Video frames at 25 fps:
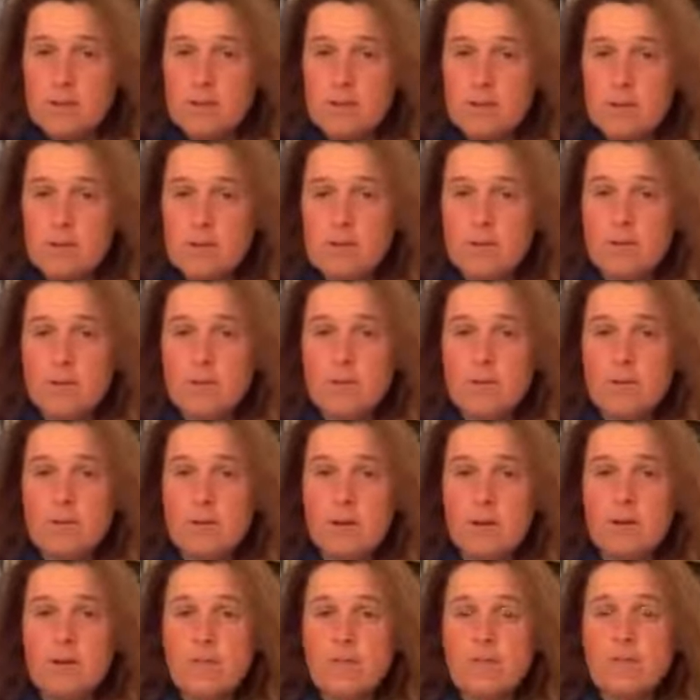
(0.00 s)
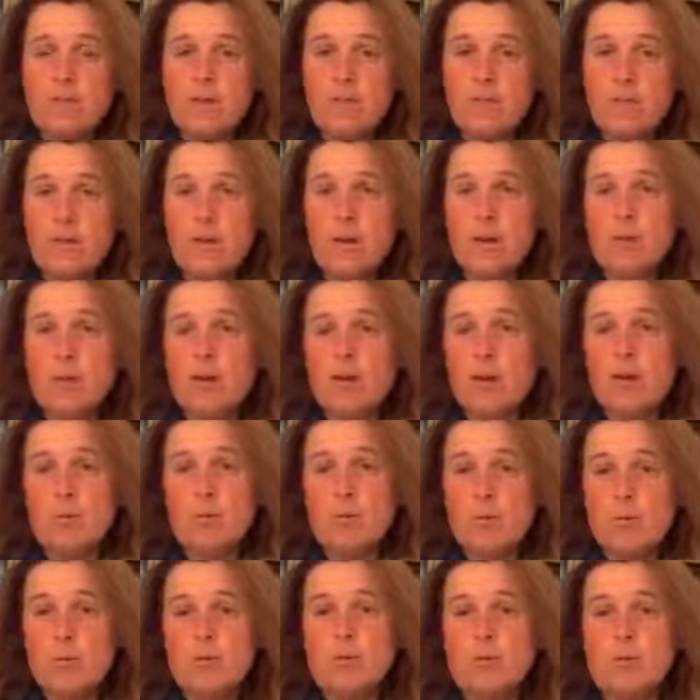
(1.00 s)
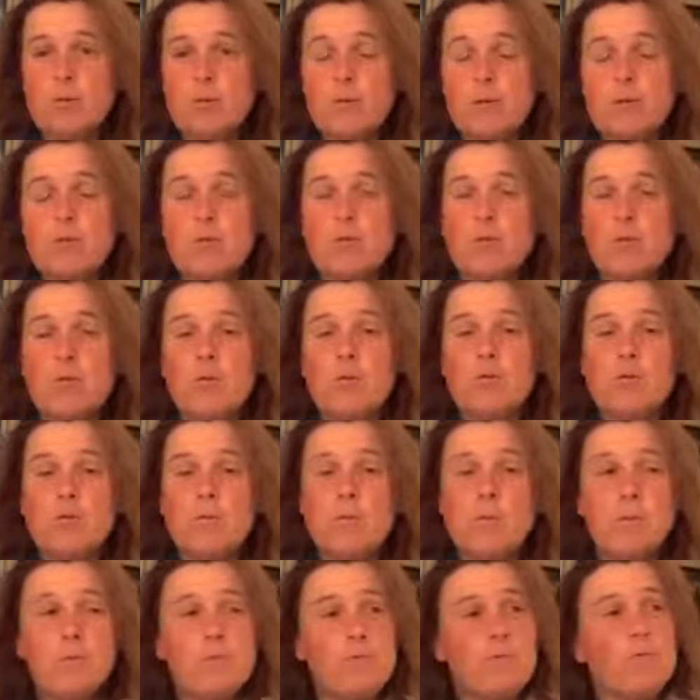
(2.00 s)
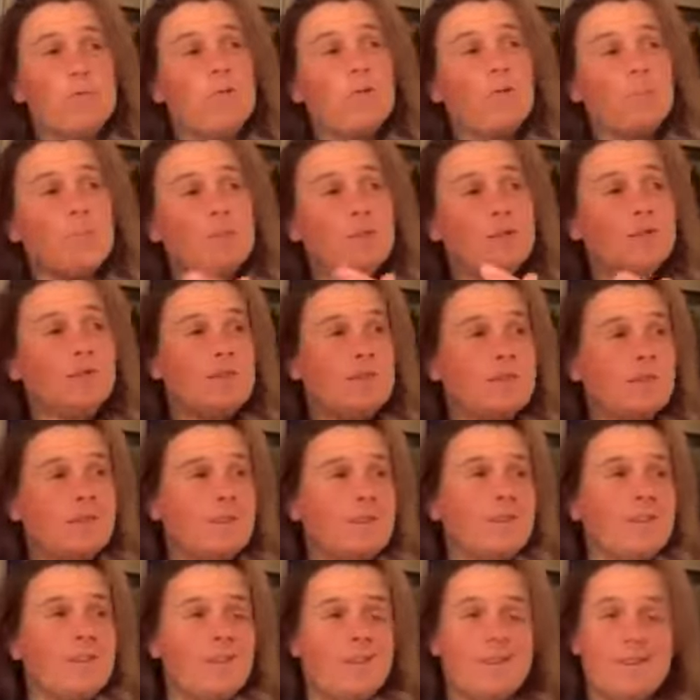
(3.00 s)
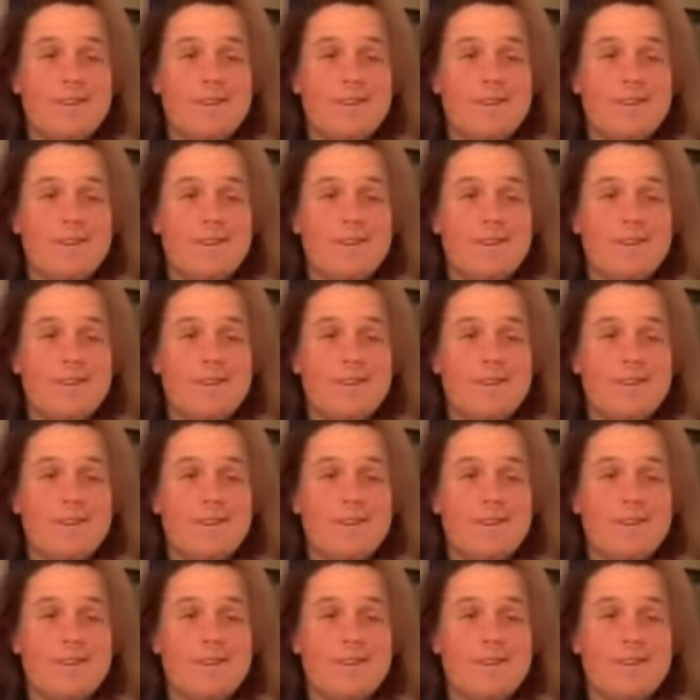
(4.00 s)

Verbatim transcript: No. You know, if if I can't put in the performance to